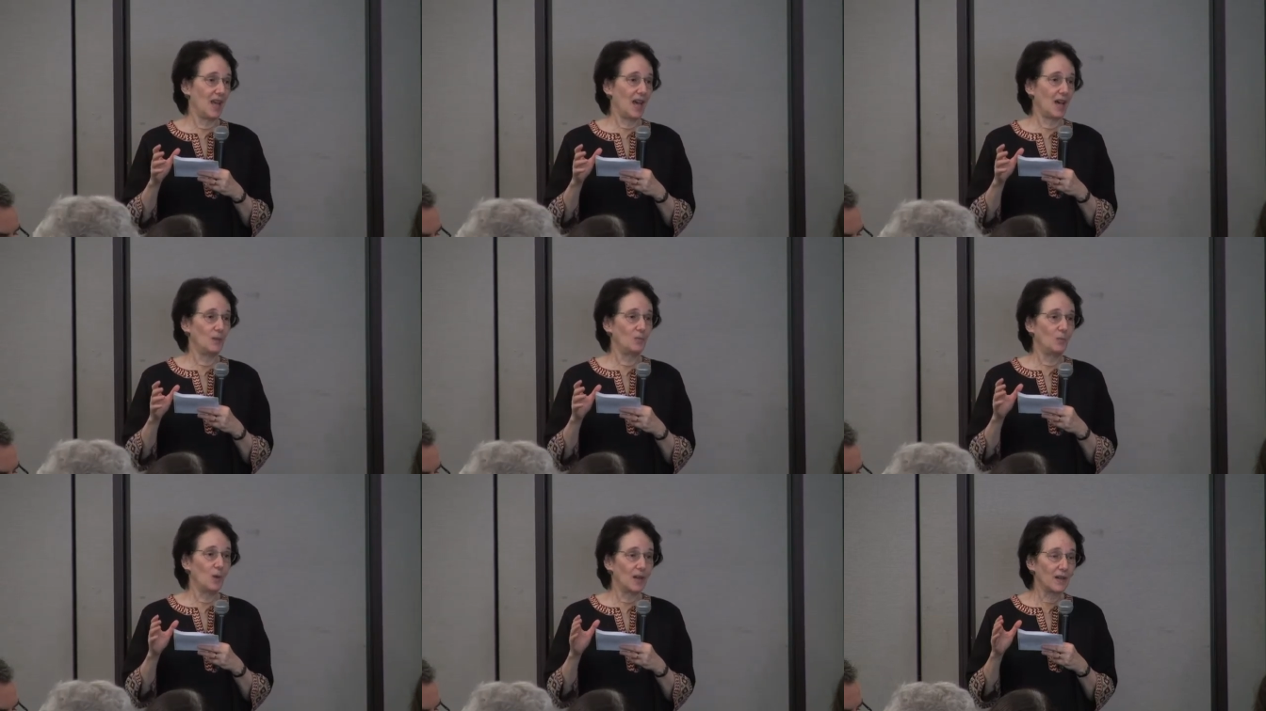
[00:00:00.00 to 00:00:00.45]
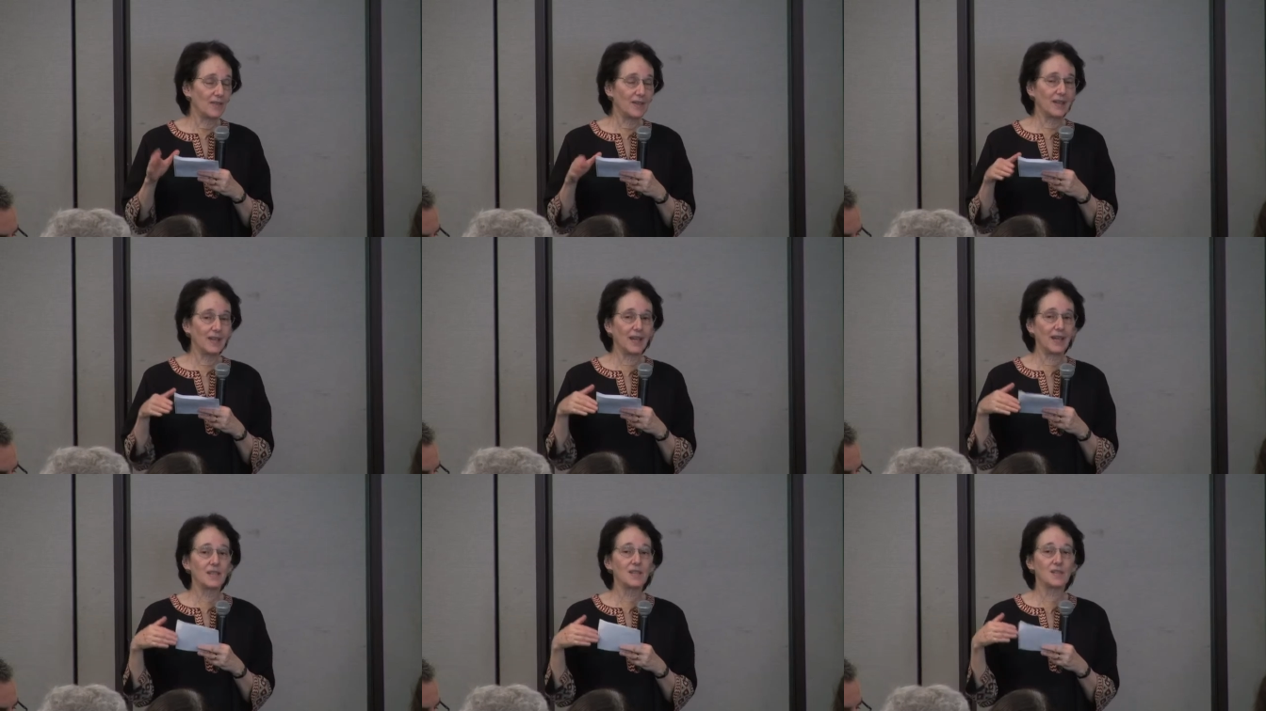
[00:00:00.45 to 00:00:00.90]
And what are the
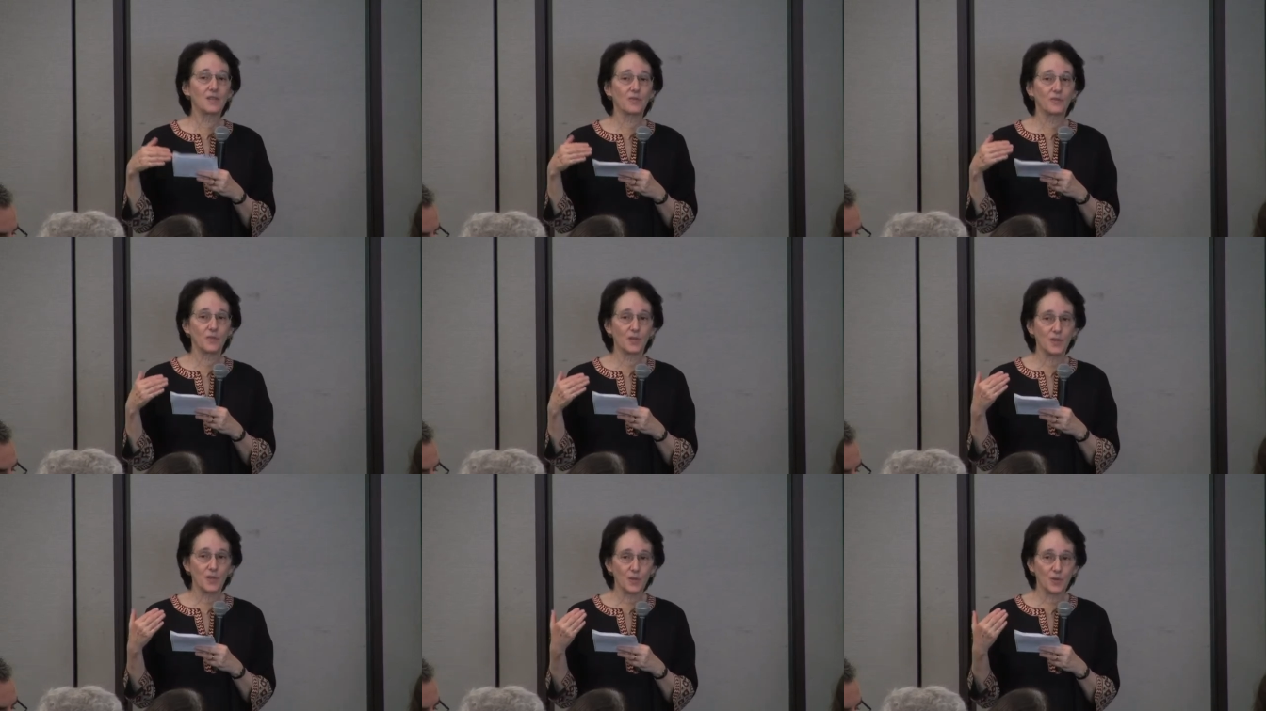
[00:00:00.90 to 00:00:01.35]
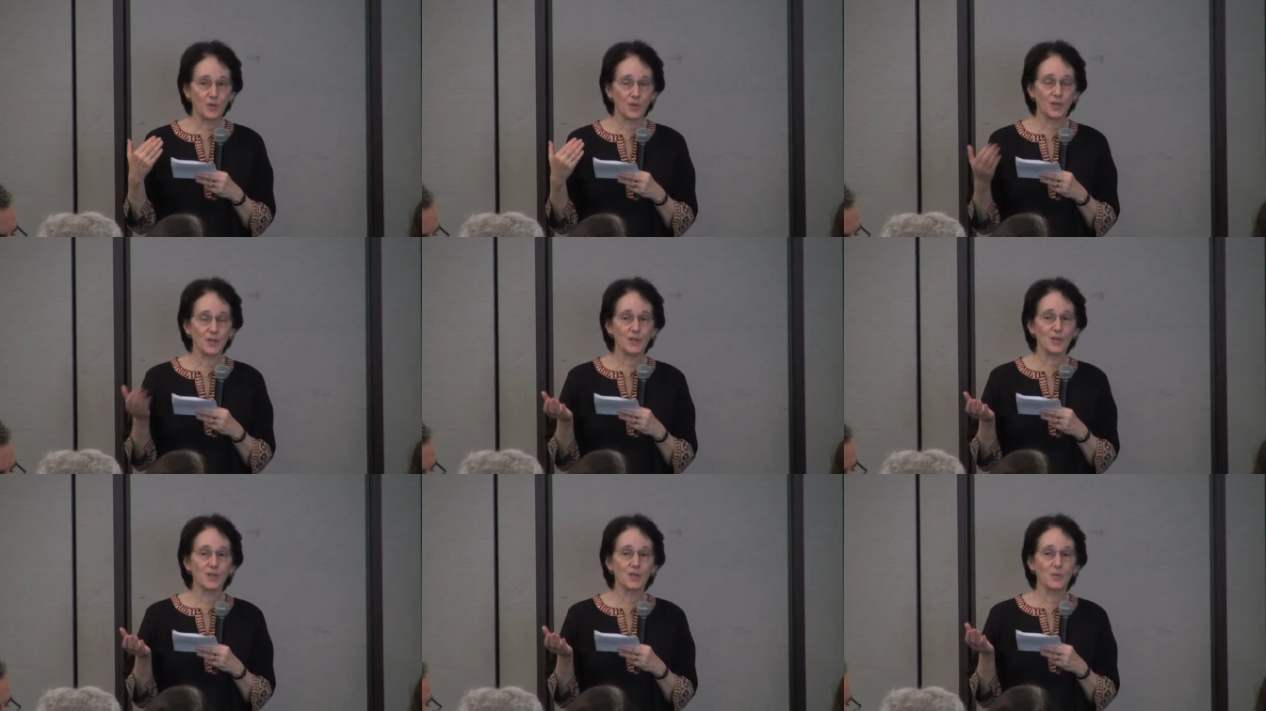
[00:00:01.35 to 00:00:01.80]
kinds of
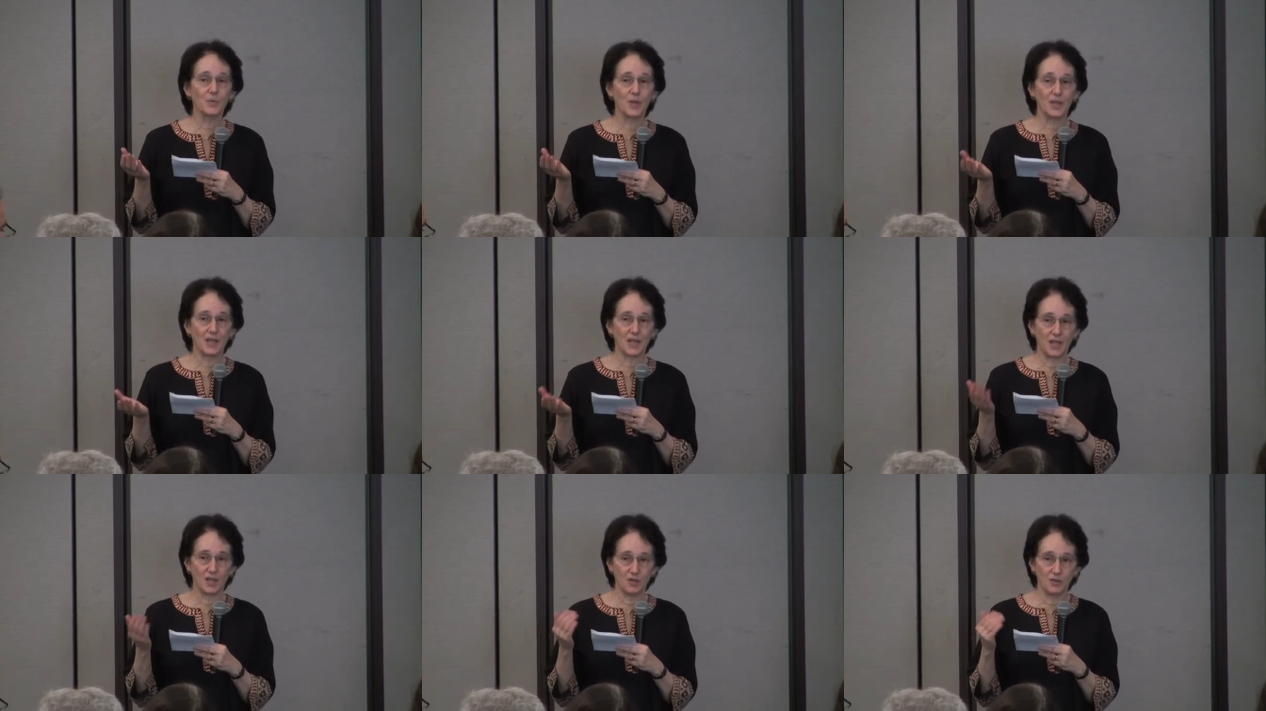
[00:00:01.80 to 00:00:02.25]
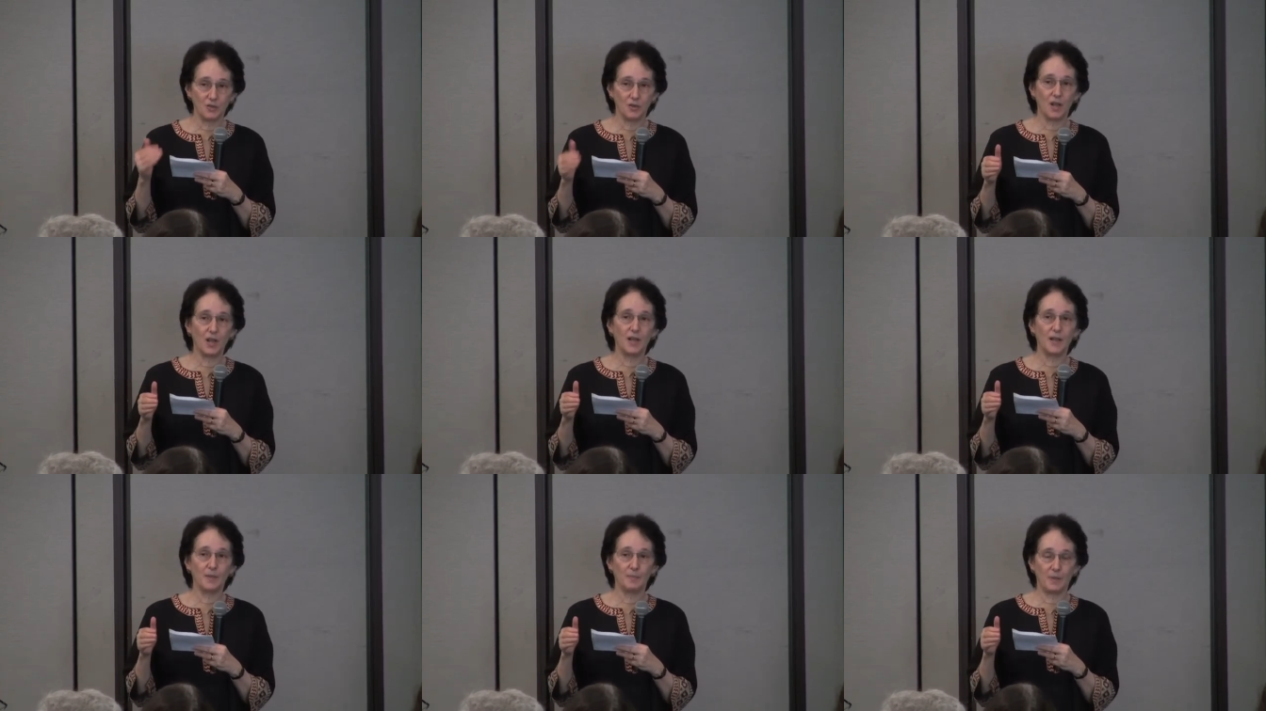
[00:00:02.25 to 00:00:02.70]
resources we can
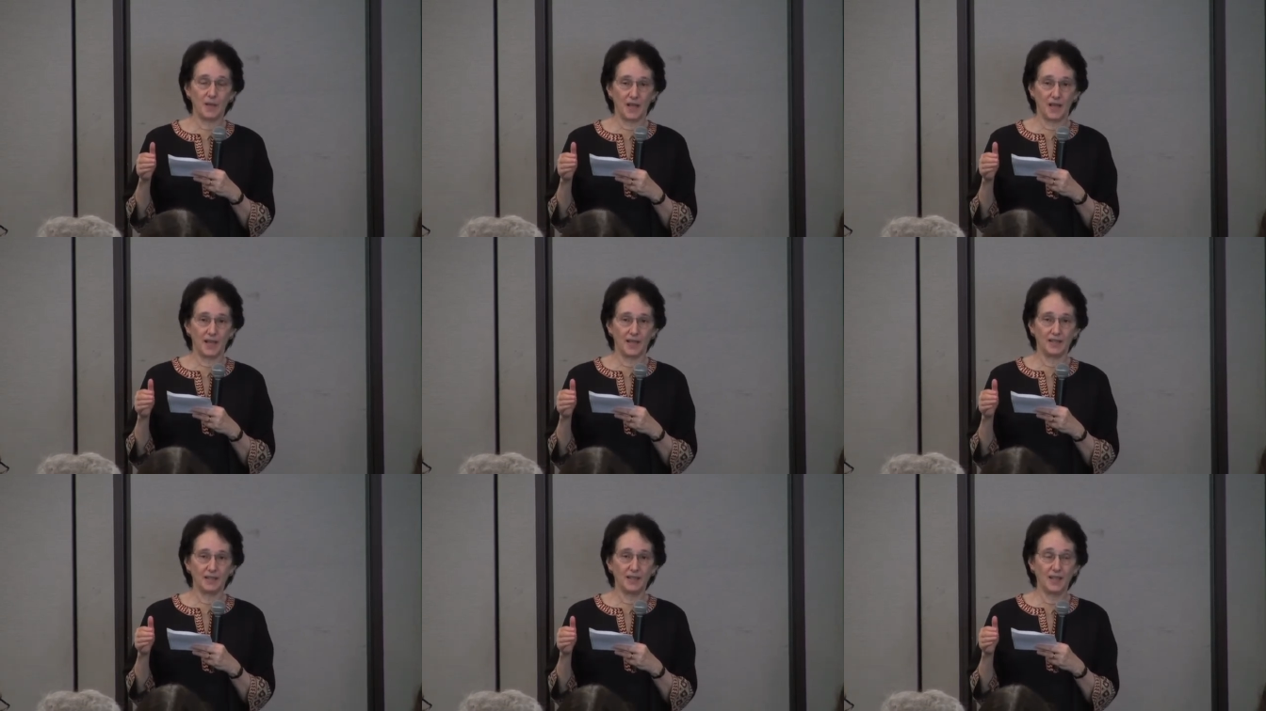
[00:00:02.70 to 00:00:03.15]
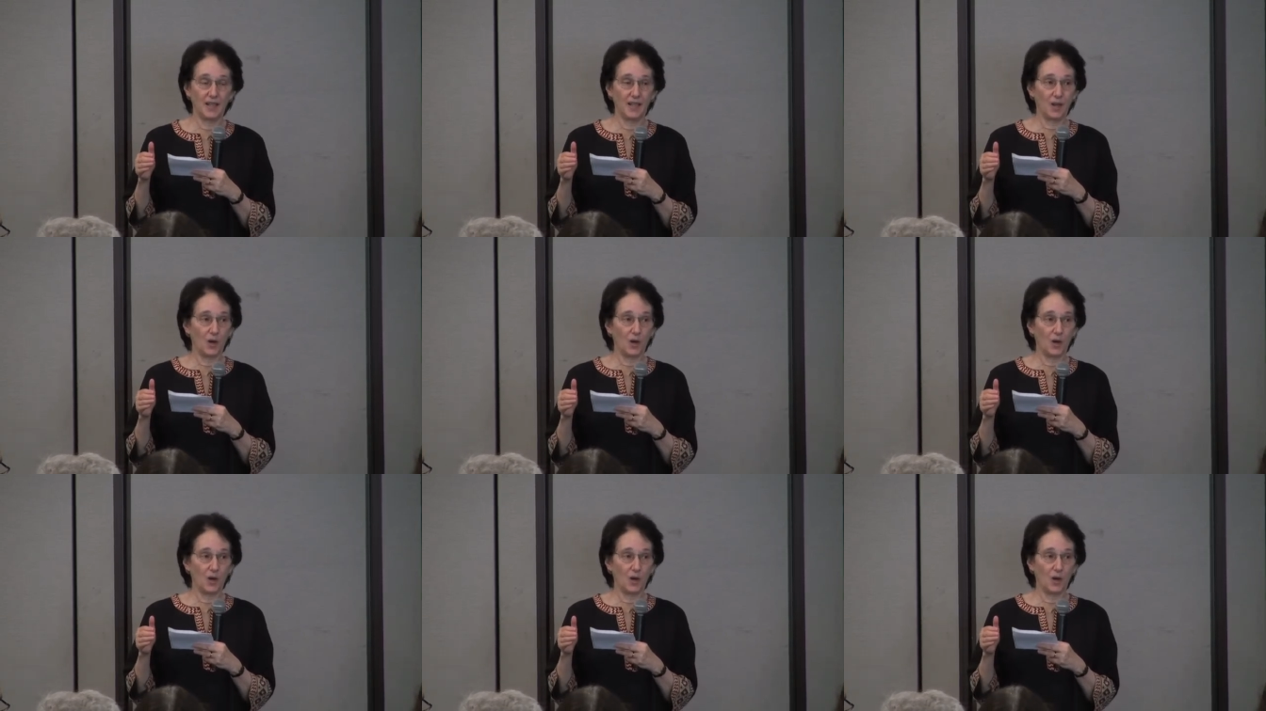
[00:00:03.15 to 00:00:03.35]
draw upon,